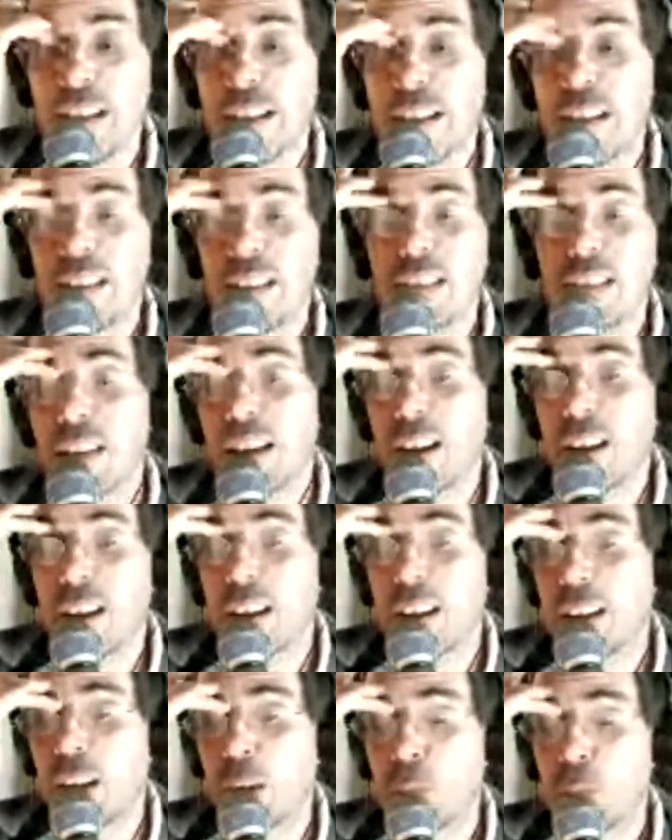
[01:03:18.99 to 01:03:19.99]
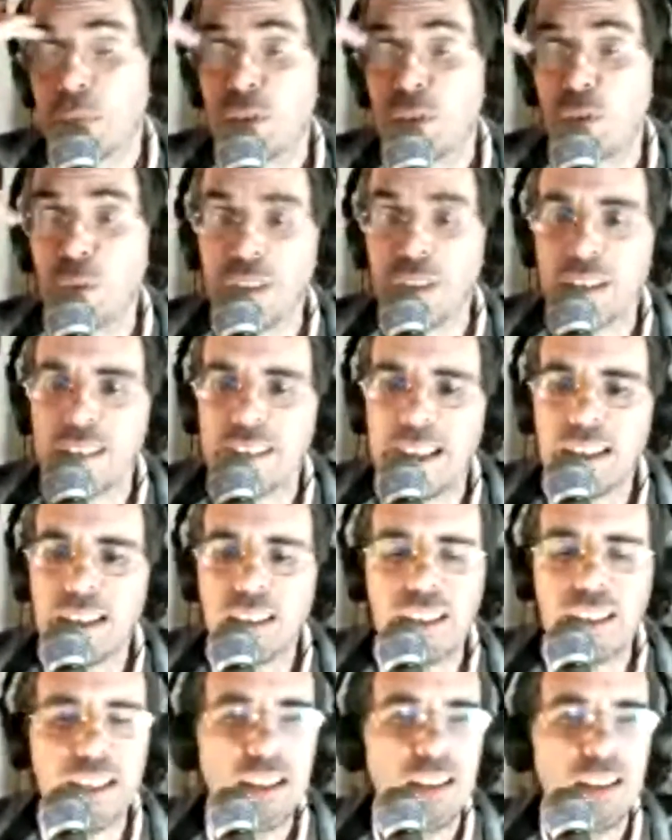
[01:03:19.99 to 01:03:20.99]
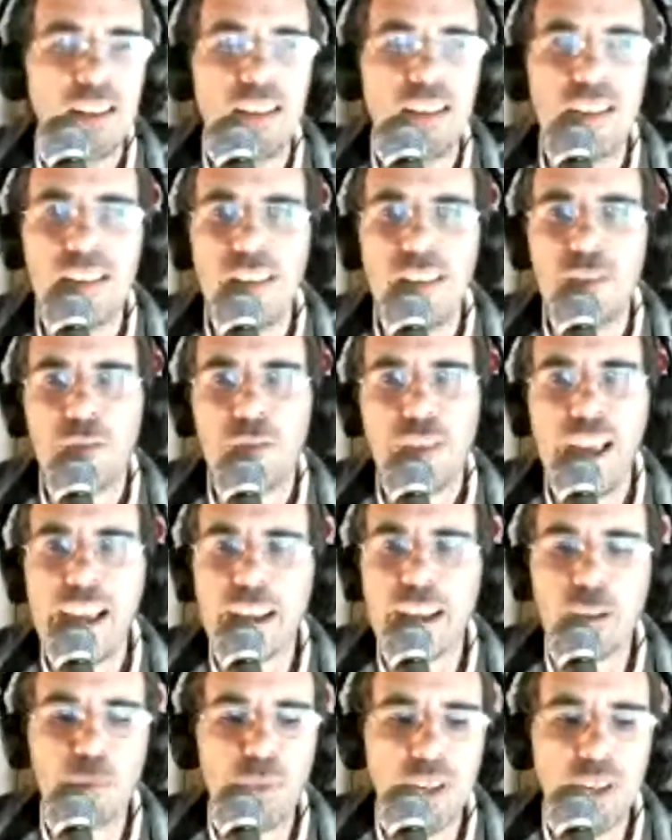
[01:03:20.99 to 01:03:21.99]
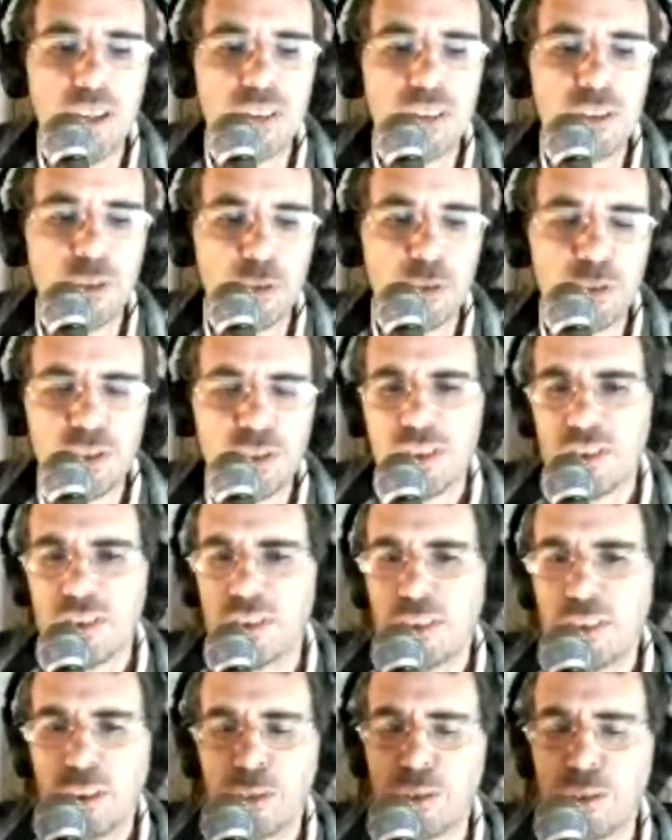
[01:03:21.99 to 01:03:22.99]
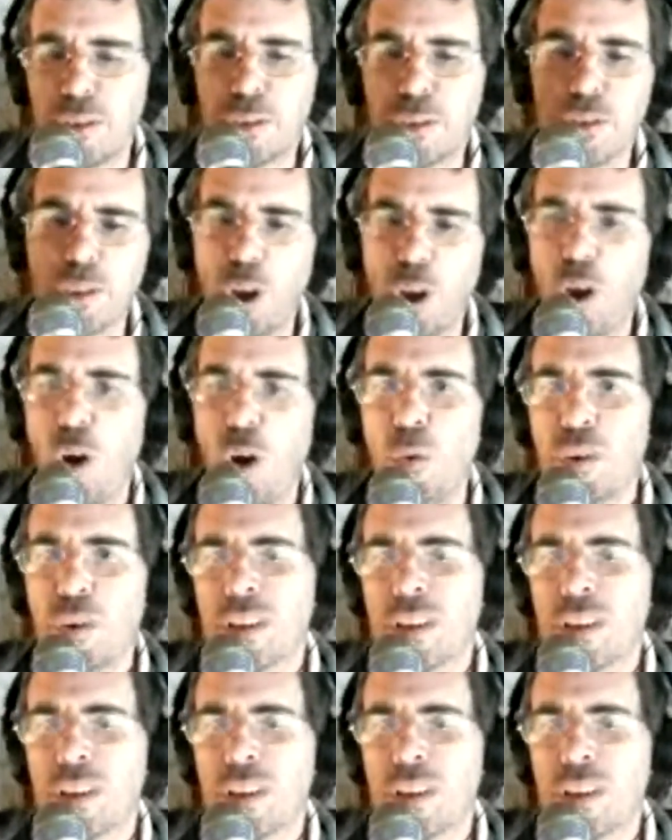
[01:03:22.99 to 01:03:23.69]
doing a daily thing because there's always